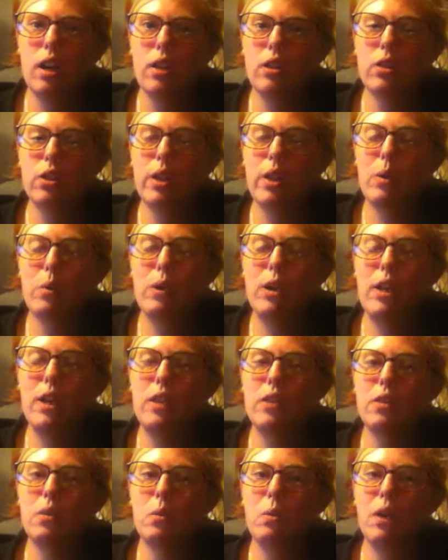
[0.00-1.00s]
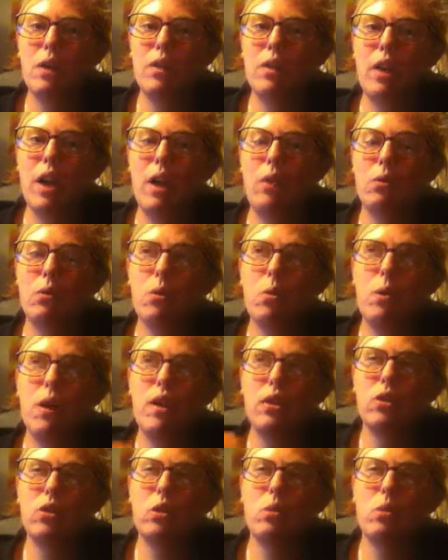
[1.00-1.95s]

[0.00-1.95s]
So that way he doesn't have to waste